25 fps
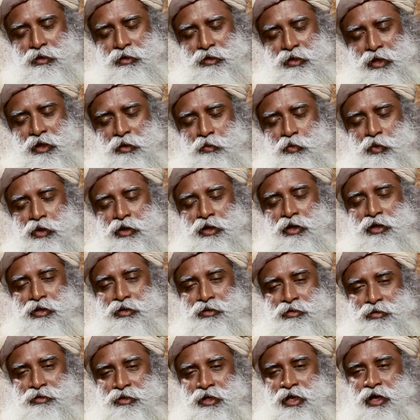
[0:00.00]

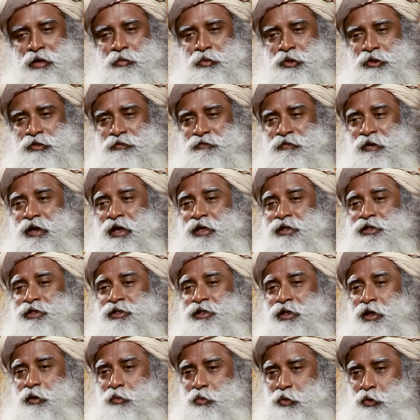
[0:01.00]
Time is
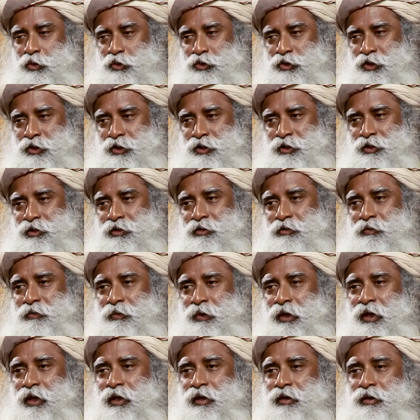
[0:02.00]
fast approaching
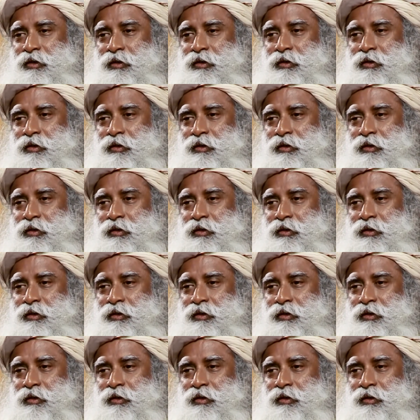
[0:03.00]
where